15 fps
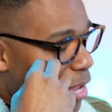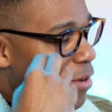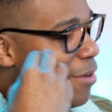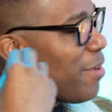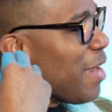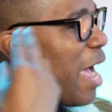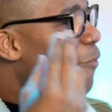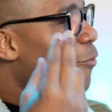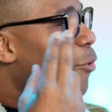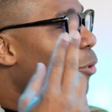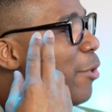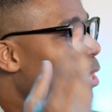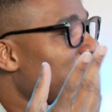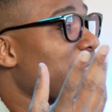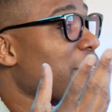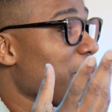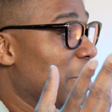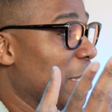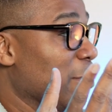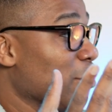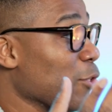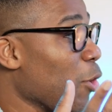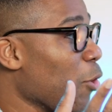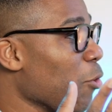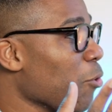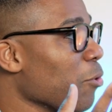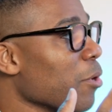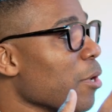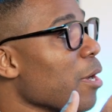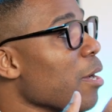never clicked to me.
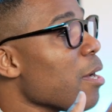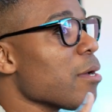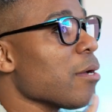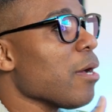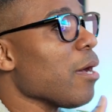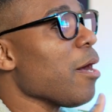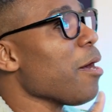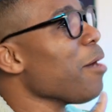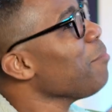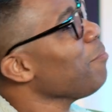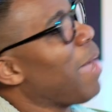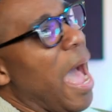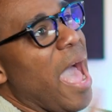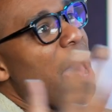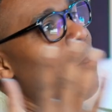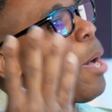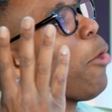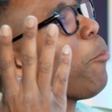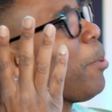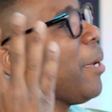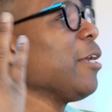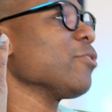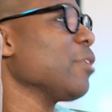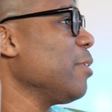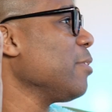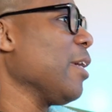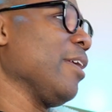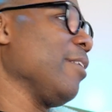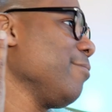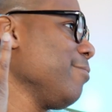So I had my own place when I was
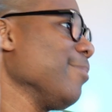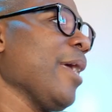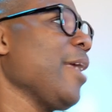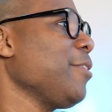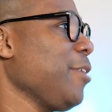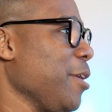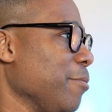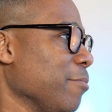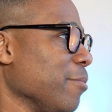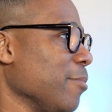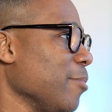like 18.